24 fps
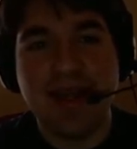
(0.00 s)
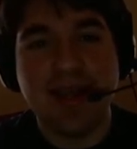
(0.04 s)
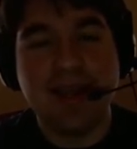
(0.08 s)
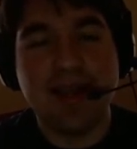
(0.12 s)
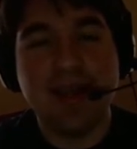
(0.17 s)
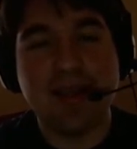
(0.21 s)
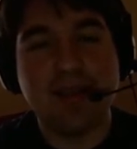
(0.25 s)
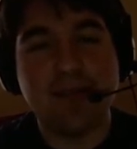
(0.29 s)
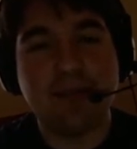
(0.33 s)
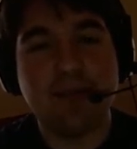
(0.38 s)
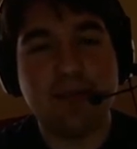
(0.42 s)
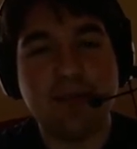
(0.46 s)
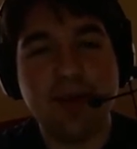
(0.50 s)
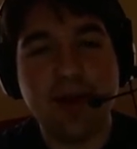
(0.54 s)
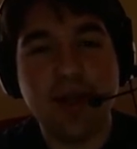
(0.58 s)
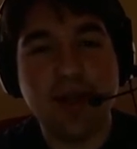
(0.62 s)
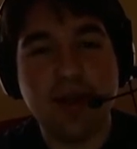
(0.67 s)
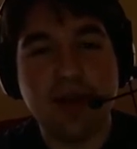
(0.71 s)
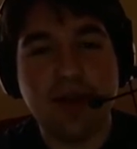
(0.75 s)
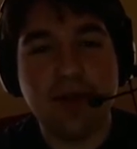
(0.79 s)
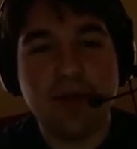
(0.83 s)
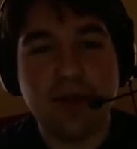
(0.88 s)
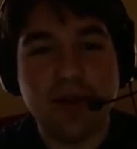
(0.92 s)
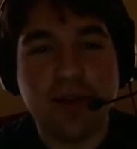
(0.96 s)
That's
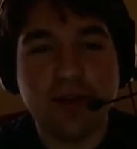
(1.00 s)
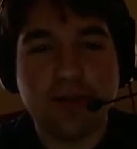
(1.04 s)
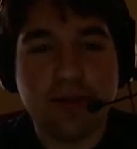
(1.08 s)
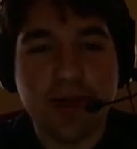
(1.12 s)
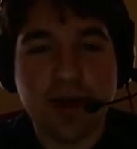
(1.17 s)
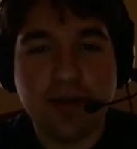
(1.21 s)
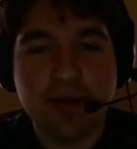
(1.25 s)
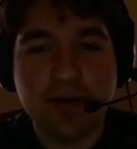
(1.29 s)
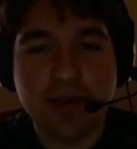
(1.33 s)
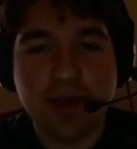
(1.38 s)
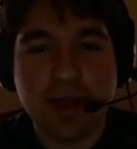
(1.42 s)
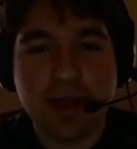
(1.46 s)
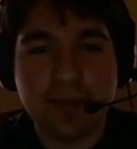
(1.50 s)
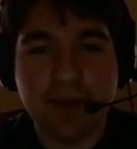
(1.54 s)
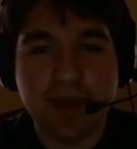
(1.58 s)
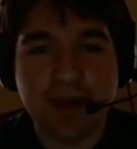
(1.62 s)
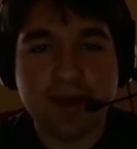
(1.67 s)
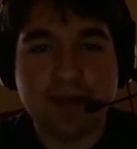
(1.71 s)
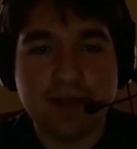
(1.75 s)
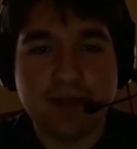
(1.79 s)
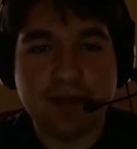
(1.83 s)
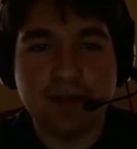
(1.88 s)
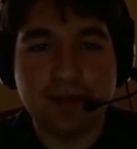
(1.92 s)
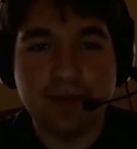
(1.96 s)
pretty old. If I were them,
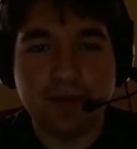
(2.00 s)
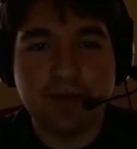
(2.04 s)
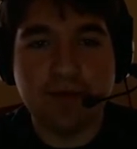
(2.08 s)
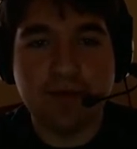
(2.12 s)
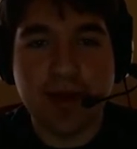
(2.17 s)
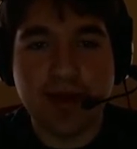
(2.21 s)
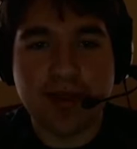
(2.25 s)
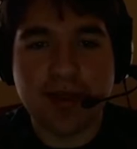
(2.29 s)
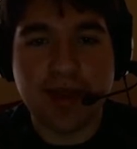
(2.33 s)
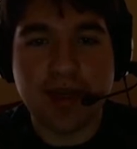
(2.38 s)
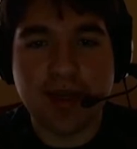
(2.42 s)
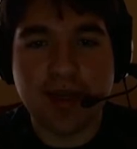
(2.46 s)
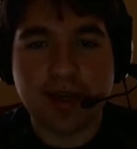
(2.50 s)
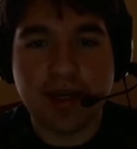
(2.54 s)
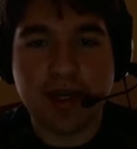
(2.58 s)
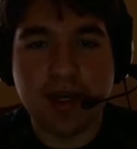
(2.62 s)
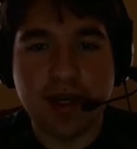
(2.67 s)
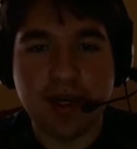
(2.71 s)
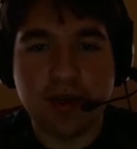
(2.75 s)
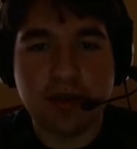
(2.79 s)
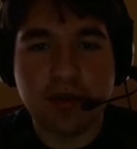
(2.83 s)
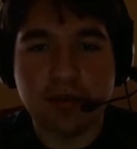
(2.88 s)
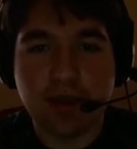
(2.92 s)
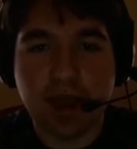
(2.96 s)
I'd simplify that into
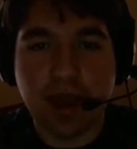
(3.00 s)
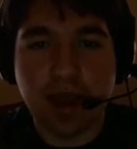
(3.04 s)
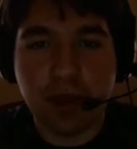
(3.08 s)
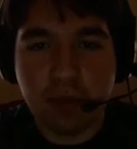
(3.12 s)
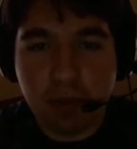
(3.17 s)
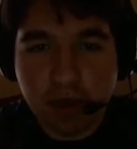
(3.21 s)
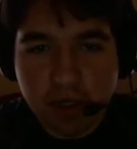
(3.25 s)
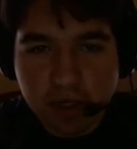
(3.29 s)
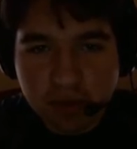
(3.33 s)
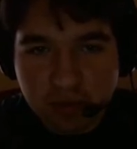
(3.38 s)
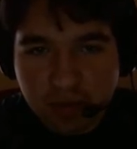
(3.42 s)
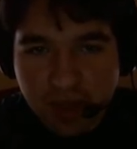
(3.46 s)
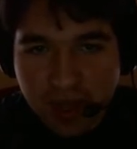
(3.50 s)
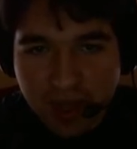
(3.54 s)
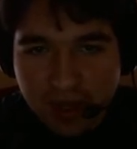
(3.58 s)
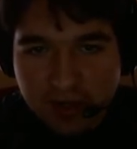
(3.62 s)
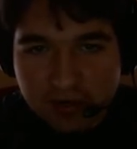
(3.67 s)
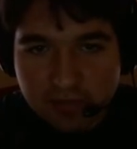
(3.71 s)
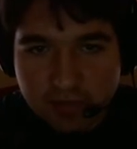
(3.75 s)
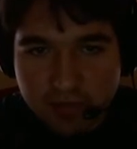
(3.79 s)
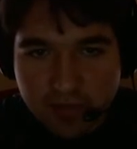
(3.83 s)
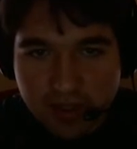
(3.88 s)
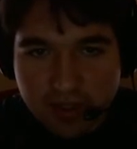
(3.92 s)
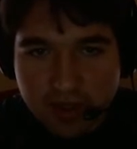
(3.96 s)
years. How are you
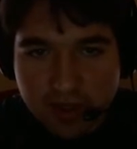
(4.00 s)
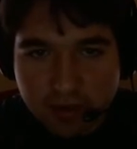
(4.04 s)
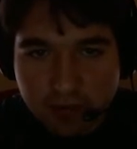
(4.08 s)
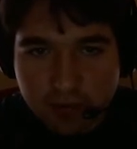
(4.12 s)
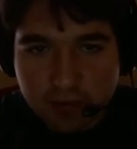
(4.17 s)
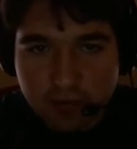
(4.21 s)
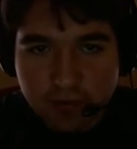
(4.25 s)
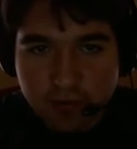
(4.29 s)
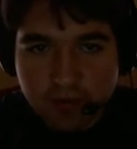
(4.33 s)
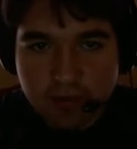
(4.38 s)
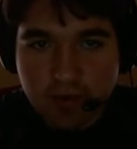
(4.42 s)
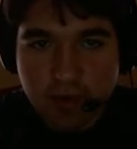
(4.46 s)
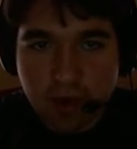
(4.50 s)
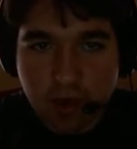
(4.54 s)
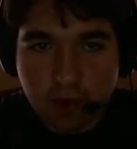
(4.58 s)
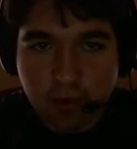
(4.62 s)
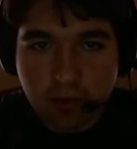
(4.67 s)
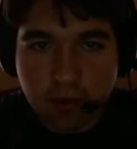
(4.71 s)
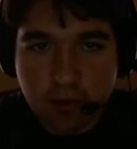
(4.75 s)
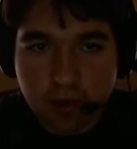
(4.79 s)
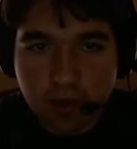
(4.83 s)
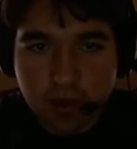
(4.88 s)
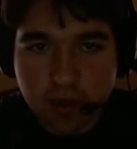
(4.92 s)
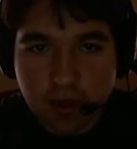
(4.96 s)
ahead of me? There was
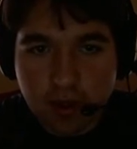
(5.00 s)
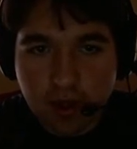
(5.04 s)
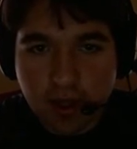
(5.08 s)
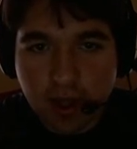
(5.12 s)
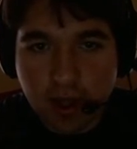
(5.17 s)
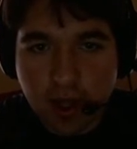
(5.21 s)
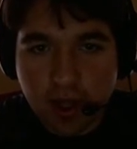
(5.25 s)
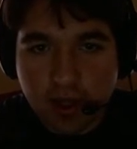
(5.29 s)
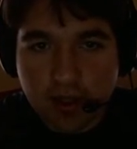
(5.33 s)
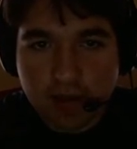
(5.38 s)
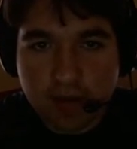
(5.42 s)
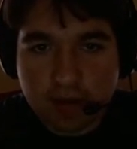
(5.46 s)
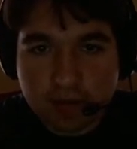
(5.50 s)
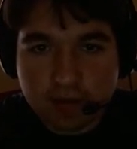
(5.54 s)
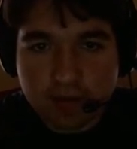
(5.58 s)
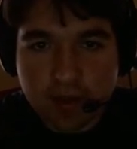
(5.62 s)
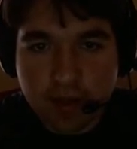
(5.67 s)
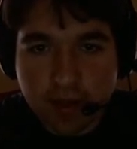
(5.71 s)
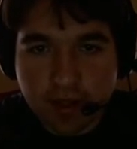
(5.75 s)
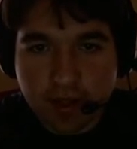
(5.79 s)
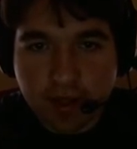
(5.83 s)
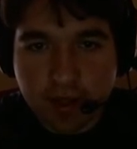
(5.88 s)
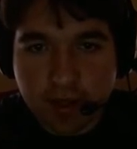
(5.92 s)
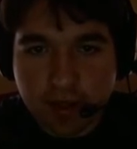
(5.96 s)
no ice
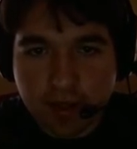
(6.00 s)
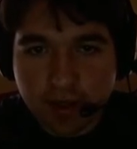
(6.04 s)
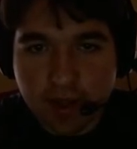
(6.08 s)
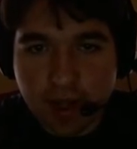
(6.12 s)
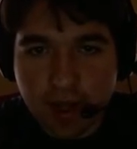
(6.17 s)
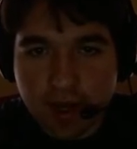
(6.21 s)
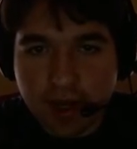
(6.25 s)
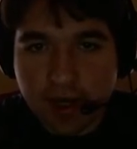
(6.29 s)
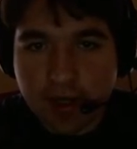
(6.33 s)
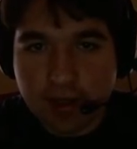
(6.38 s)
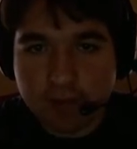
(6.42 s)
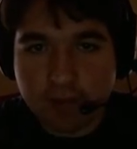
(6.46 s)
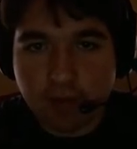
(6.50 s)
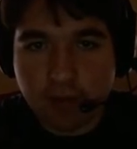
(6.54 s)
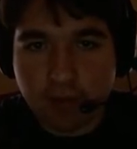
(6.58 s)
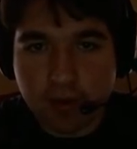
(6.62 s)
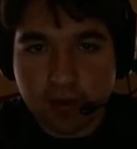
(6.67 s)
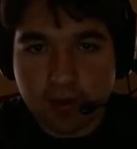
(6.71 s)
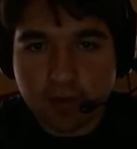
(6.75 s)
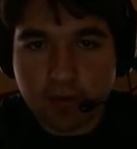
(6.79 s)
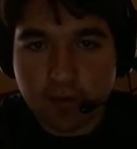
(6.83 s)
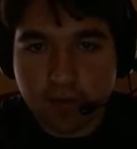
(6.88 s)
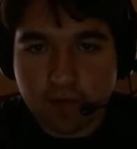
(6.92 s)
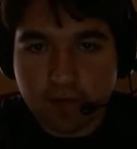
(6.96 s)
thing at any
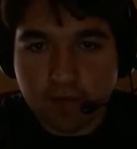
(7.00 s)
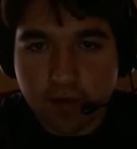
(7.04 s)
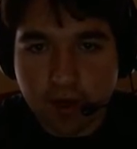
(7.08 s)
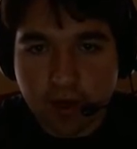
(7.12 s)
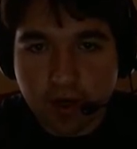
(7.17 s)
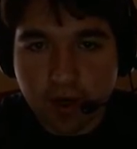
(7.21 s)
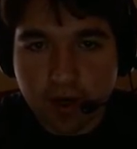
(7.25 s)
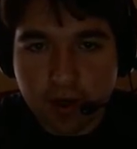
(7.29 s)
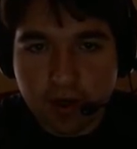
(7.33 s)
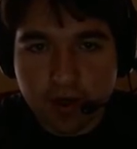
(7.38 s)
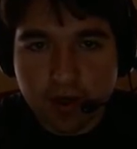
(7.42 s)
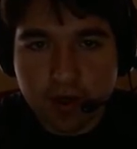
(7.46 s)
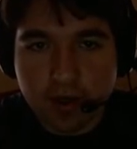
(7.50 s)
point so far.